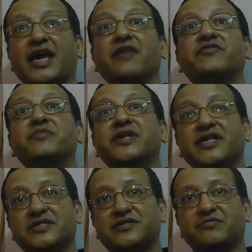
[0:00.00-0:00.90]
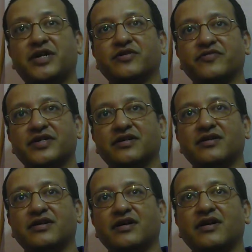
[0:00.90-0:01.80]
everybody is part of
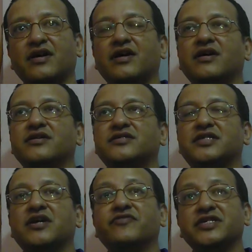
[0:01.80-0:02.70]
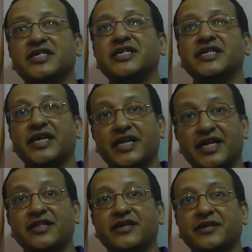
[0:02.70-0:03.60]
it. Sarvajanin in
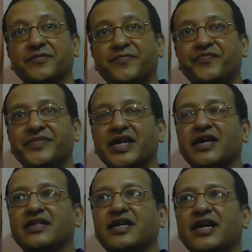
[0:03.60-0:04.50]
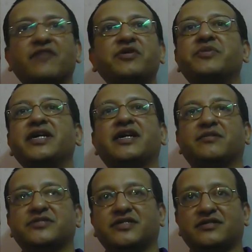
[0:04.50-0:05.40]
Hindi, that everybody
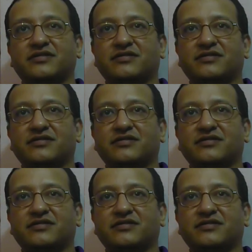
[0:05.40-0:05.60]
comes in.